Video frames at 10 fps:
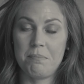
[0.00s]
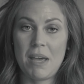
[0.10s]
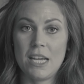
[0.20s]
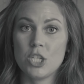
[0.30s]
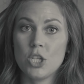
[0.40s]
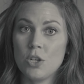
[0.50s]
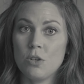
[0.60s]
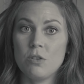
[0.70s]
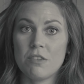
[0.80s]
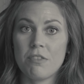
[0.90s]

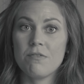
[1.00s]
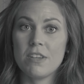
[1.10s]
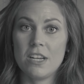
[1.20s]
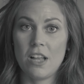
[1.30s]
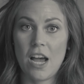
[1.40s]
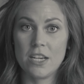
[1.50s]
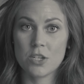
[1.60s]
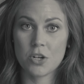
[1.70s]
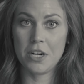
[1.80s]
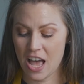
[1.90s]
comparison of
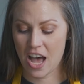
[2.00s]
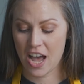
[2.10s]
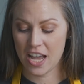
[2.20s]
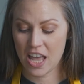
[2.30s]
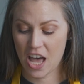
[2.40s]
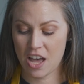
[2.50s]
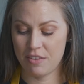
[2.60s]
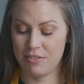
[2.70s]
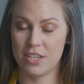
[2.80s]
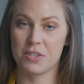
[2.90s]
vanillas. I
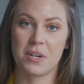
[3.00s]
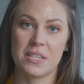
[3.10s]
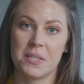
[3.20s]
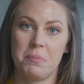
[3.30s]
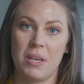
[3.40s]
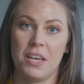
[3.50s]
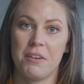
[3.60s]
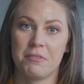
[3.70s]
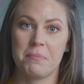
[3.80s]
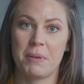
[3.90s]
have this recipe
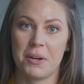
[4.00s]
from my